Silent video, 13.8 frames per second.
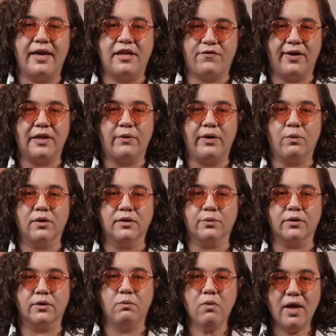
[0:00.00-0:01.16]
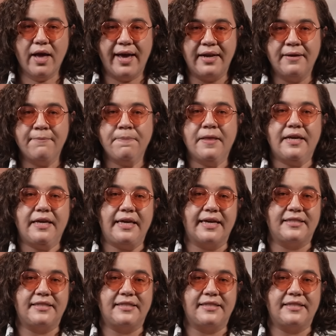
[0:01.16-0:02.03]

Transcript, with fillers: and following World War I, he